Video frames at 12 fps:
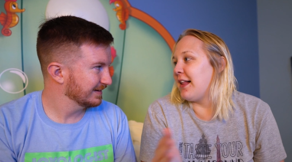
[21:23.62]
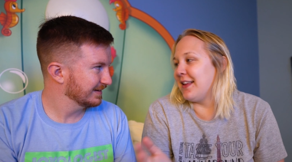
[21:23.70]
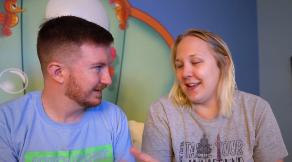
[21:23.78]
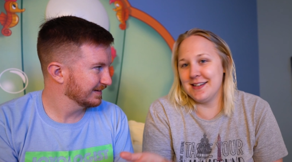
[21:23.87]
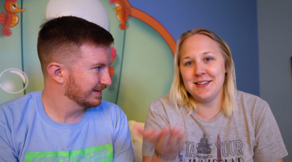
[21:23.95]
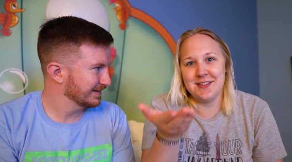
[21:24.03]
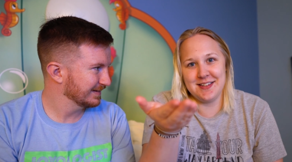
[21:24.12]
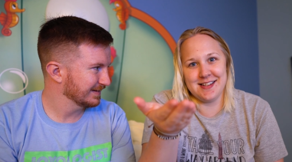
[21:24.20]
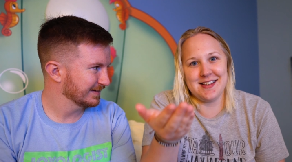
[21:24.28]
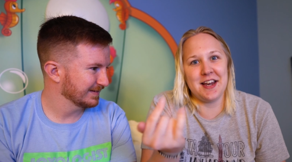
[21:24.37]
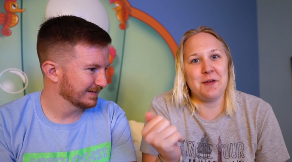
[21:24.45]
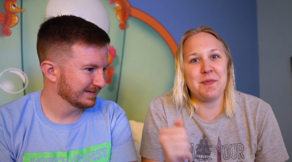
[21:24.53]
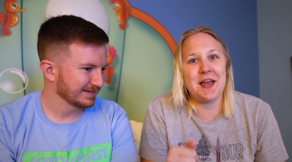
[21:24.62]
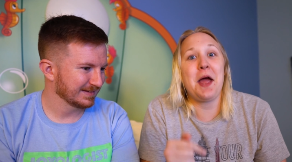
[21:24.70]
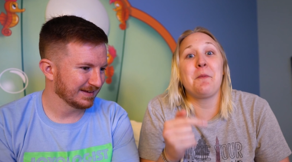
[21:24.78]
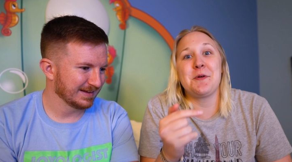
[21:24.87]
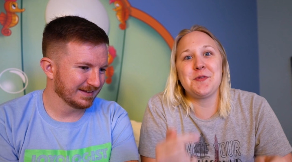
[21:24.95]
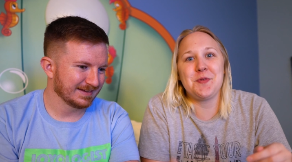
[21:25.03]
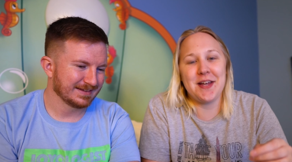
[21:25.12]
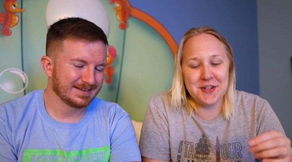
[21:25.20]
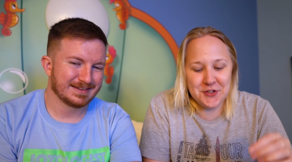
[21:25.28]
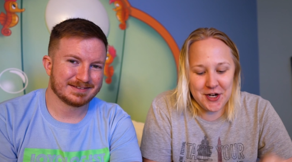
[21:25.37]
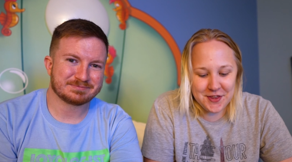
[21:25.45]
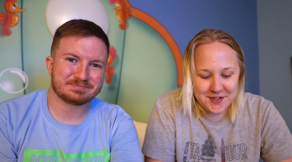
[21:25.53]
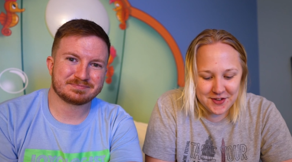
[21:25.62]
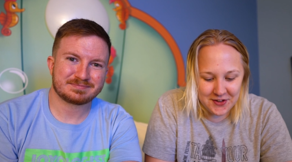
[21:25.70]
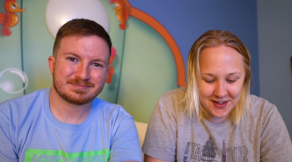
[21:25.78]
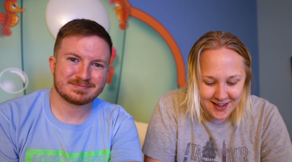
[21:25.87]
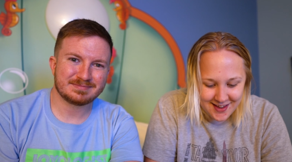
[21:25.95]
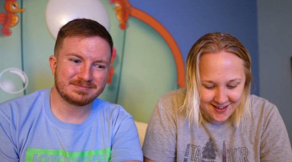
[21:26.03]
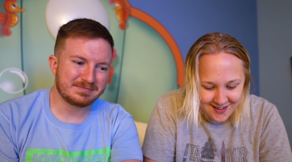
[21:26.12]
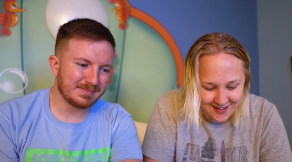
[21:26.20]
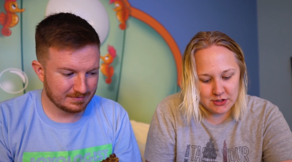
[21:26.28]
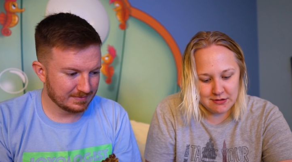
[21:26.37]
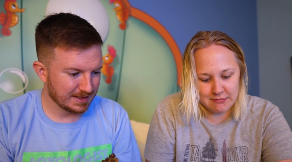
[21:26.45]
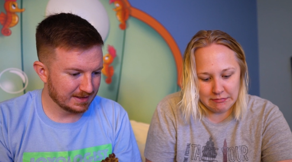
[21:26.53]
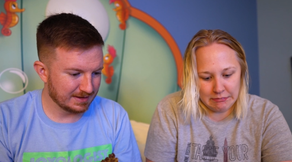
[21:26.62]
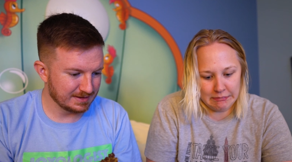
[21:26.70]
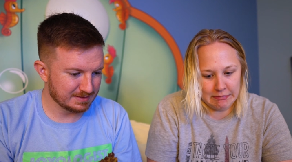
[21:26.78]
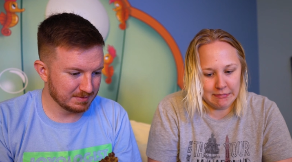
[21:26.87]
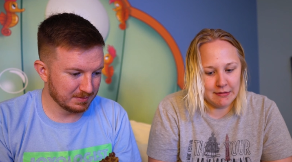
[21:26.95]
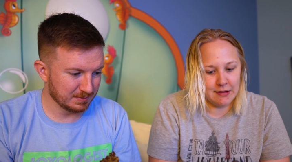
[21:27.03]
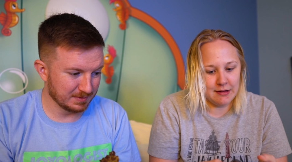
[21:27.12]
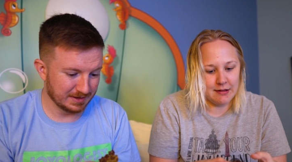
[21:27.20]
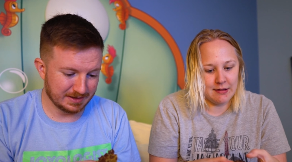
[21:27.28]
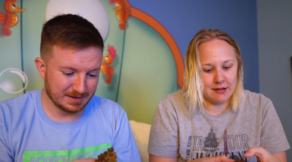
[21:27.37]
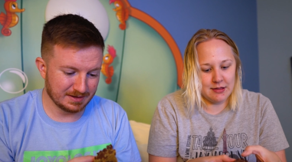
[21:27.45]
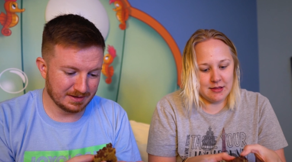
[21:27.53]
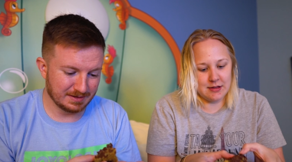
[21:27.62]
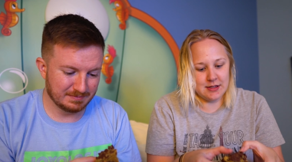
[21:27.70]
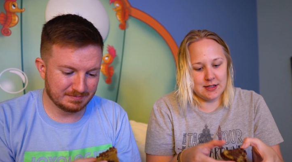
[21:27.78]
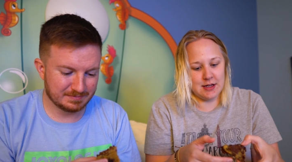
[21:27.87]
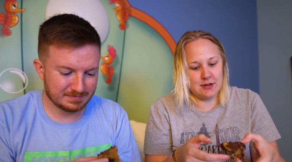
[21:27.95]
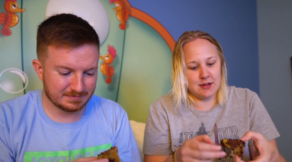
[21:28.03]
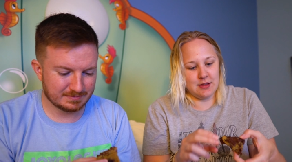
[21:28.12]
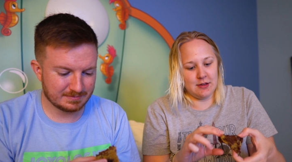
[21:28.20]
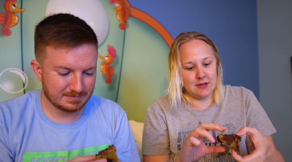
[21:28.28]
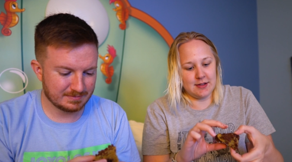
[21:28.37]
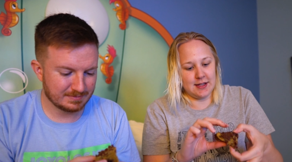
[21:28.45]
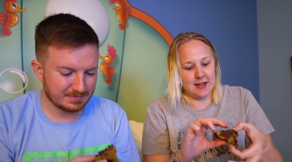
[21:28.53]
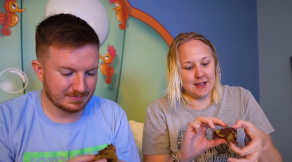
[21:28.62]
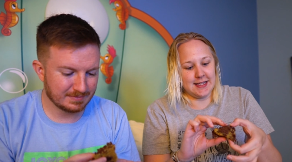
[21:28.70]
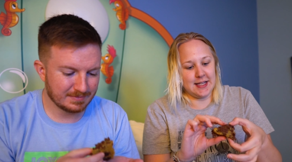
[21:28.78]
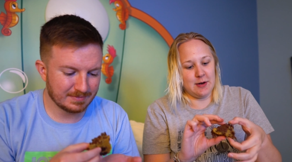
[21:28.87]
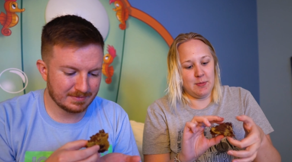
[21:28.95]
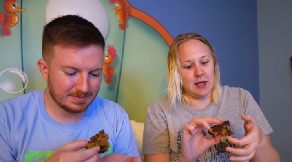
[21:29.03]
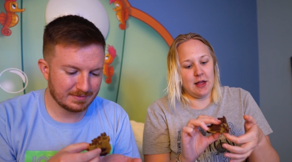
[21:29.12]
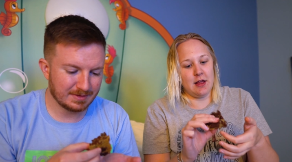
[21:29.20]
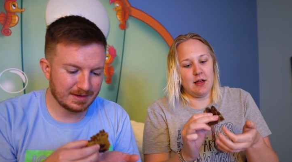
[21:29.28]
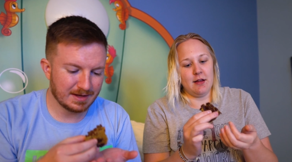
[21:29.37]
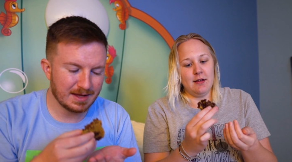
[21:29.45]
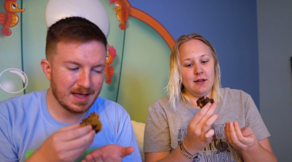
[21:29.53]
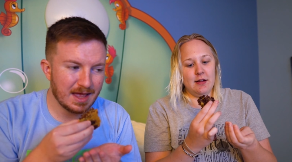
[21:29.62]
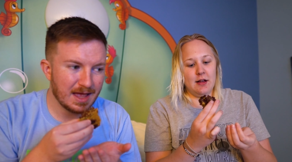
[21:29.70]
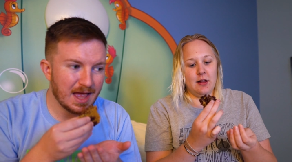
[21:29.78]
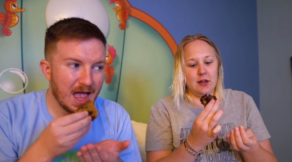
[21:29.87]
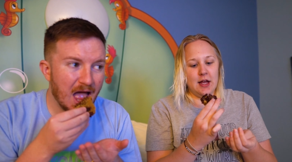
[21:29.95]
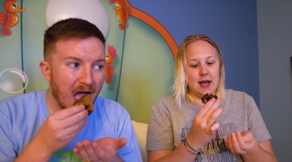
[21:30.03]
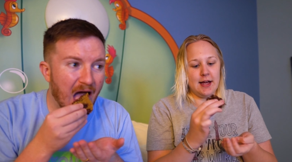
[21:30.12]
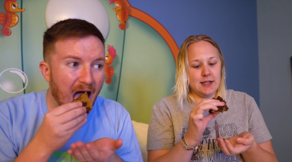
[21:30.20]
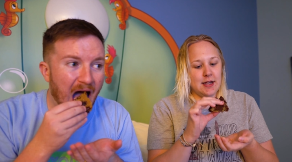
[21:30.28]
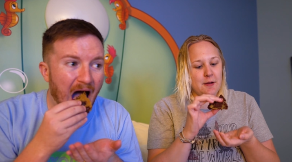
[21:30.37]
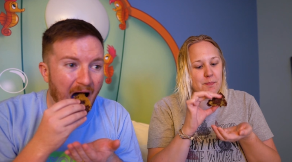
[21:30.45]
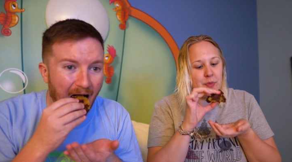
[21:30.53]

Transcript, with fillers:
Speaker 1: Alan to set up the camera so I can try this cookie.
Speaker 2: They smell really good.
Speaker 1: It looks like it's going to be a lot.